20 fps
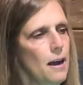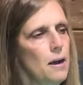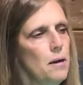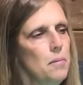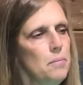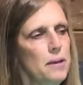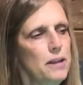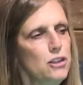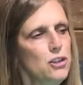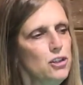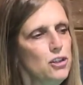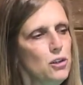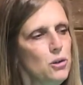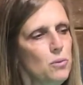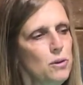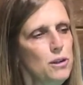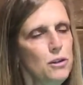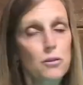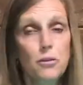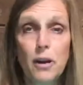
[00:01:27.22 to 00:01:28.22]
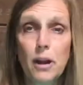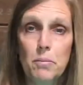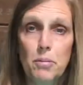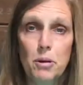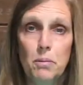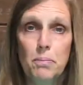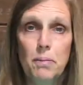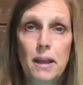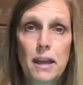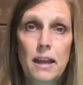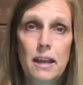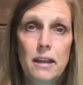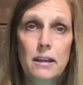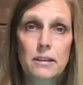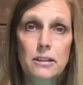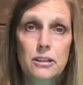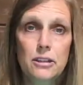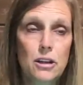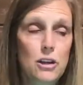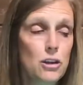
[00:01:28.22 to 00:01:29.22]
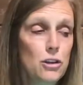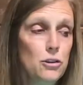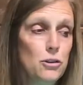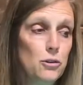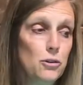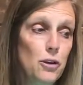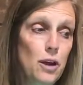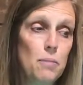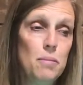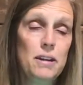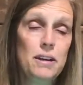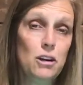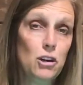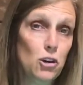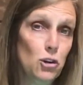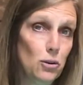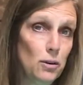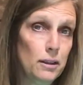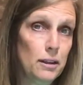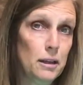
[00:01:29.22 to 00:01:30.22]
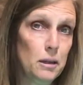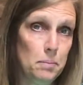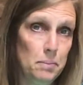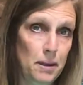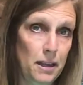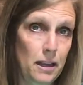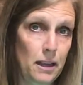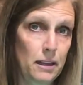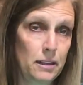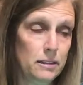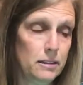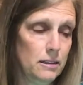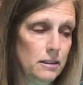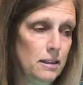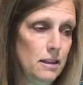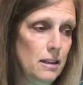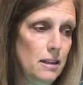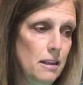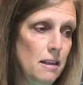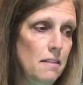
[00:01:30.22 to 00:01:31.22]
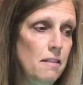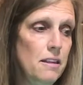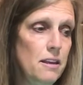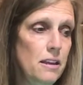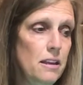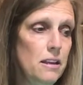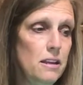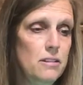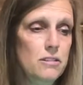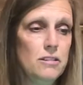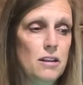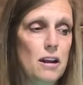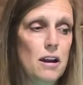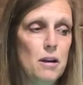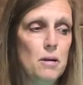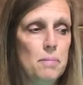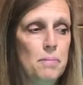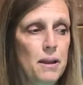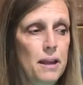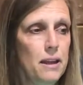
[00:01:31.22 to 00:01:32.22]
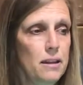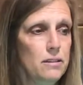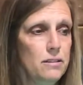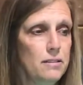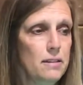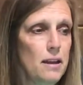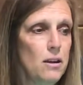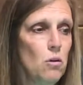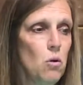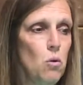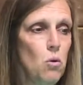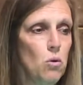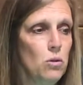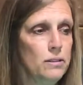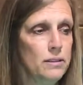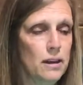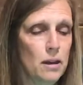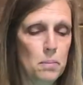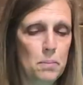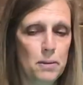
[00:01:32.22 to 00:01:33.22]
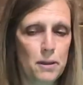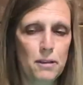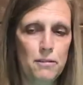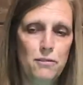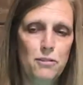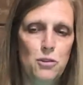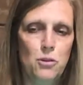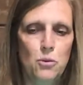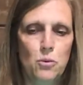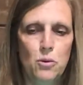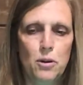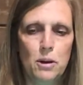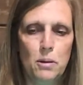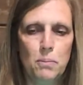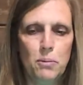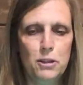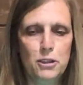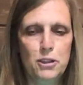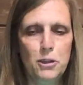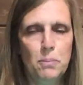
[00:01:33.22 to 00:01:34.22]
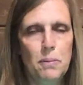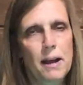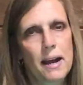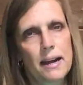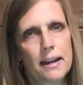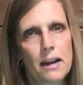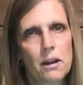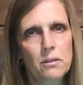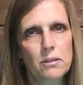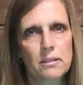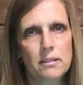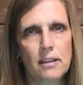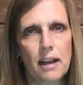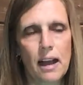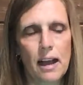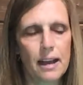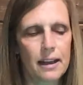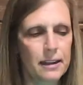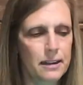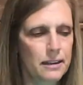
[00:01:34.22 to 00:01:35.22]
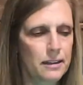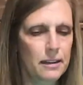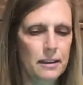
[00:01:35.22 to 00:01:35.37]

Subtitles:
Make sure when you grab your paint, you're grabbing acrylic paint. These are paints that hold up if you were to put your pot outside,